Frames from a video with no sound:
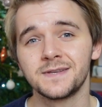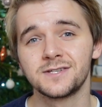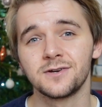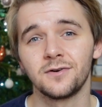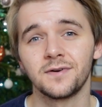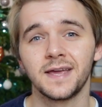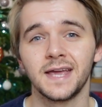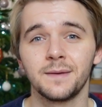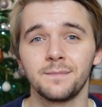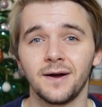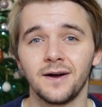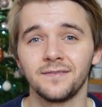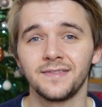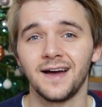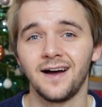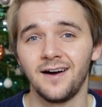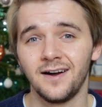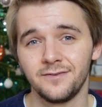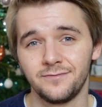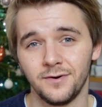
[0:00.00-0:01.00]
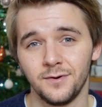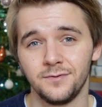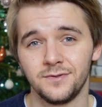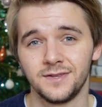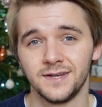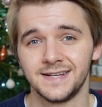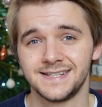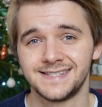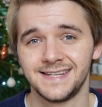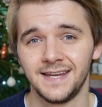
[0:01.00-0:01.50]
be talking about the iPhone
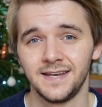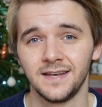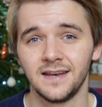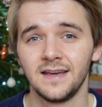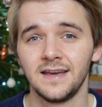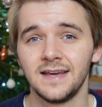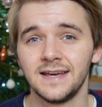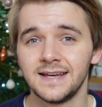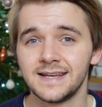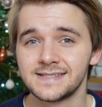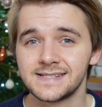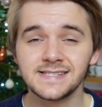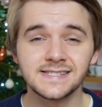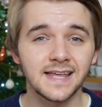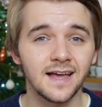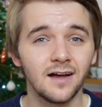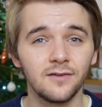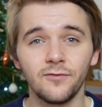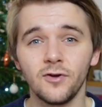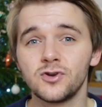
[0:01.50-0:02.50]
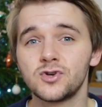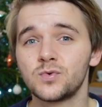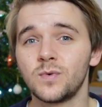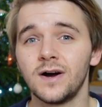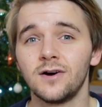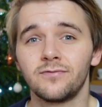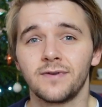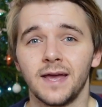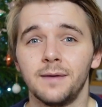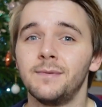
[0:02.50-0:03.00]
13. Since the iPhone
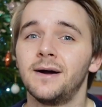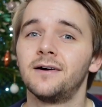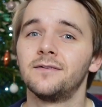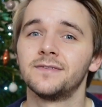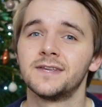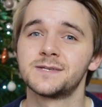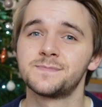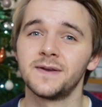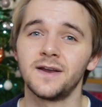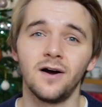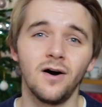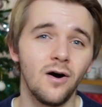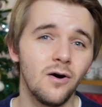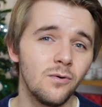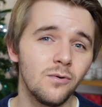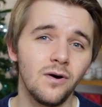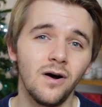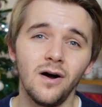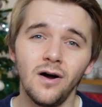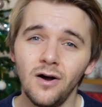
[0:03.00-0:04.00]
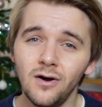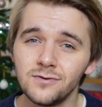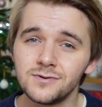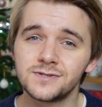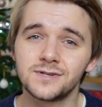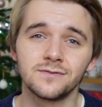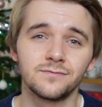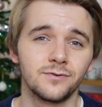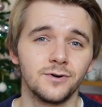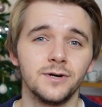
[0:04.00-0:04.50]
12 came out, there's been a whole host
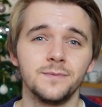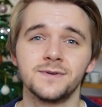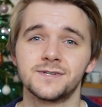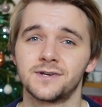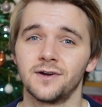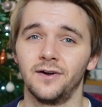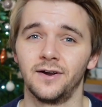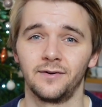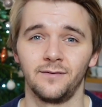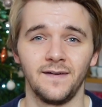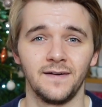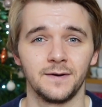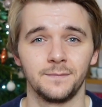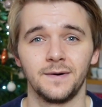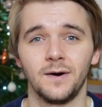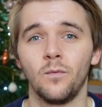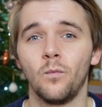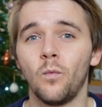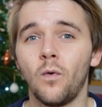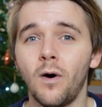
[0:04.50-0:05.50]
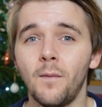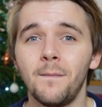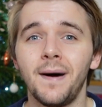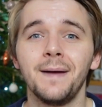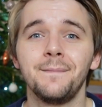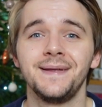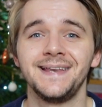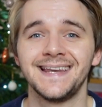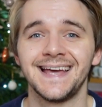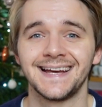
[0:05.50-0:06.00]
of rumours going around about what
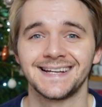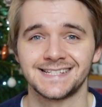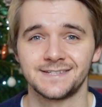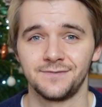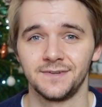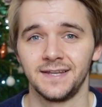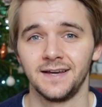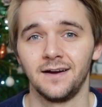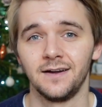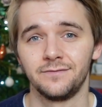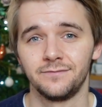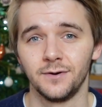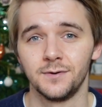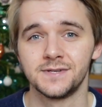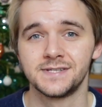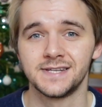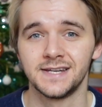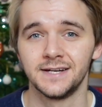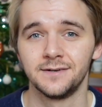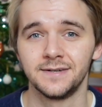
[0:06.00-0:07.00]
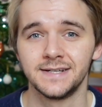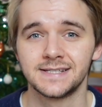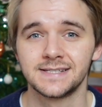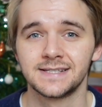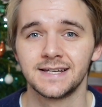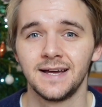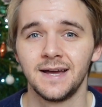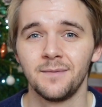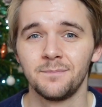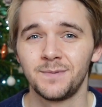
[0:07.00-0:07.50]
might be next for the iPhone series.
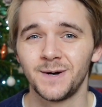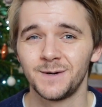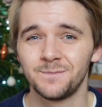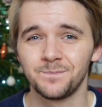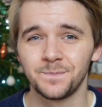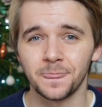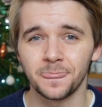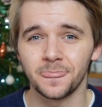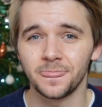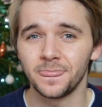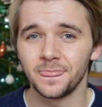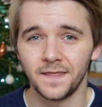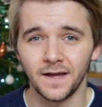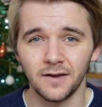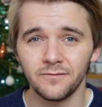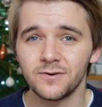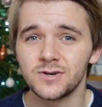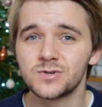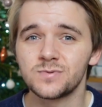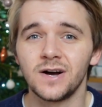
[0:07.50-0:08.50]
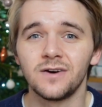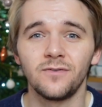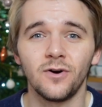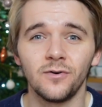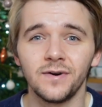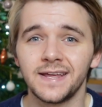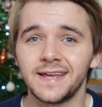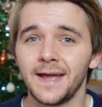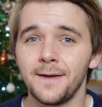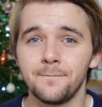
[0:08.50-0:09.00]
But the iPhone 12
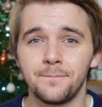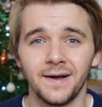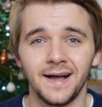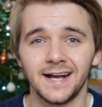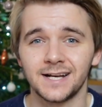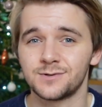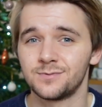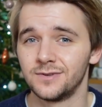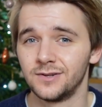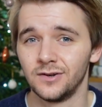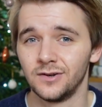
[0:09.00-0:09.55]
already came packed with